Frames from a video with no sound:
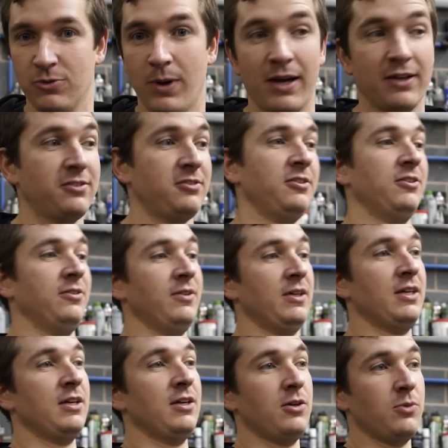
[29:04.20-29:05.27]
twice. So
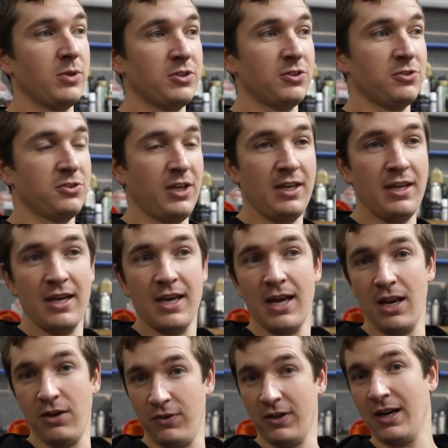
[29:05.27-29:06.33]
we shall see.
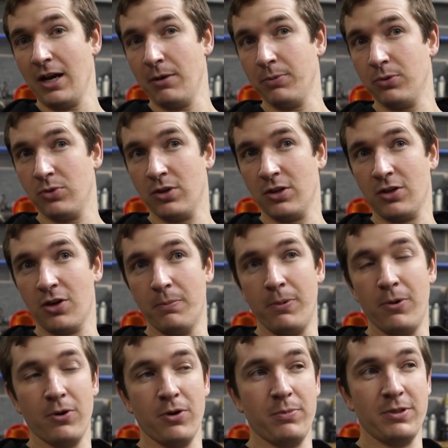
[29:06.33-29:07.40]
And if you can help us with the
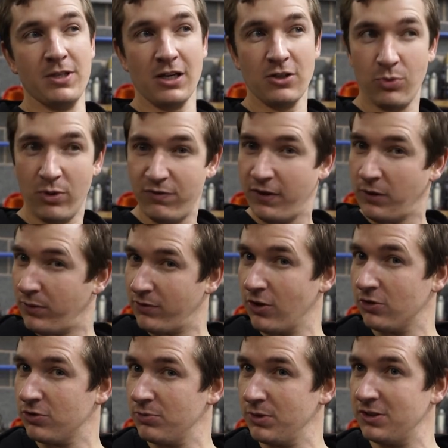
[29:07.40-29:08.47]
component protection, we think we've got
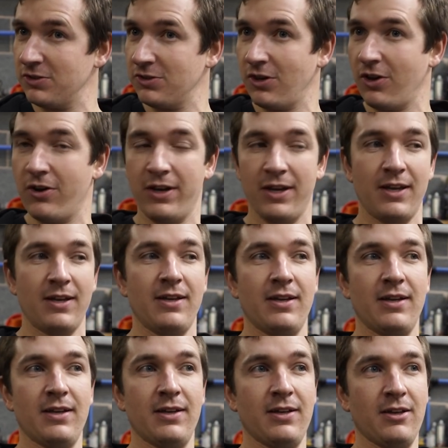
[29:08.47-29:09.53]
something to sort it,
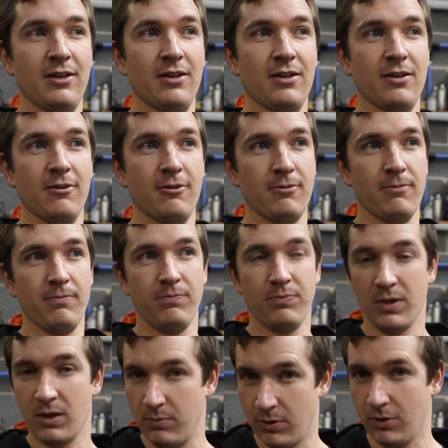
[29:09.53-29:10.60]

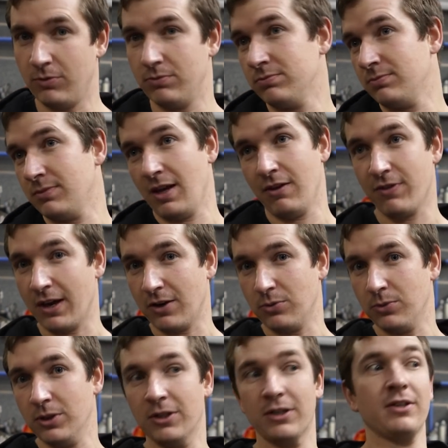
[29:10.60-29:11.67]
but if that don't
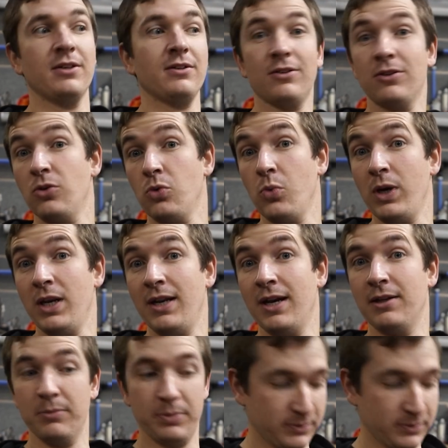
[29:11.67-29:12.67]
work, we need help.